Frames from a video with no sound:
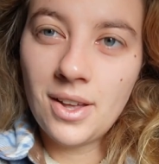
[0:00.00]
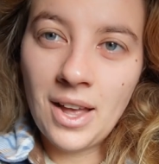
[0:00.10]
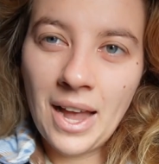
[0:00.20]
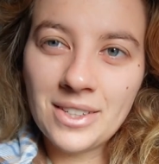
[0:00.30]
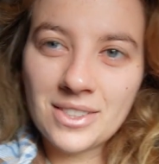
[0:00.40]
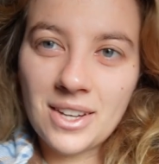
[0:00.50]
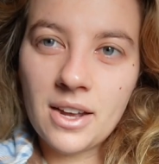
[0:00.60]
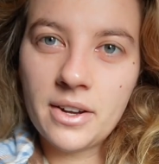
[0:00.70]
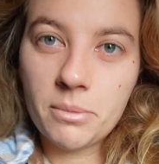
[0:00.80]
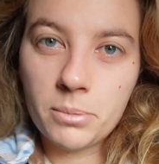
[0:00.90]
I just
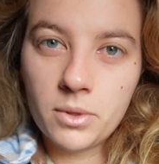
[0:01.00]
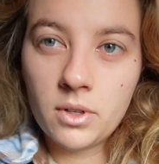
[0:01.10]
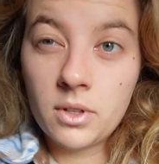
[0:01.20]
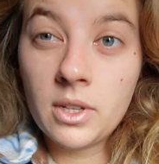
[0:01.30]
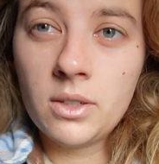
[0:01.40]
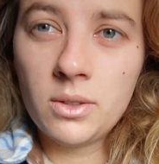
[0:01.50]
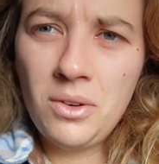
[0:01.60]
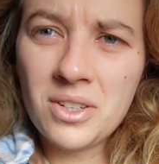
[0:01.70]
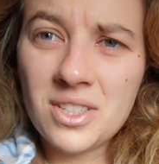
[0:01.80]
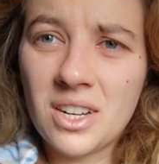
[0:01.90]
got up. Oh, you
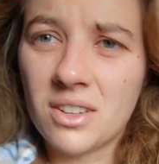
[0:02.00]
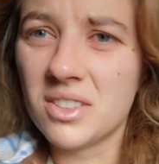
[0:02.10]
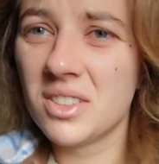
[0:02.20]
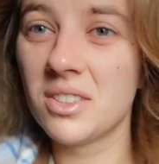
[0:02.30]
can tell.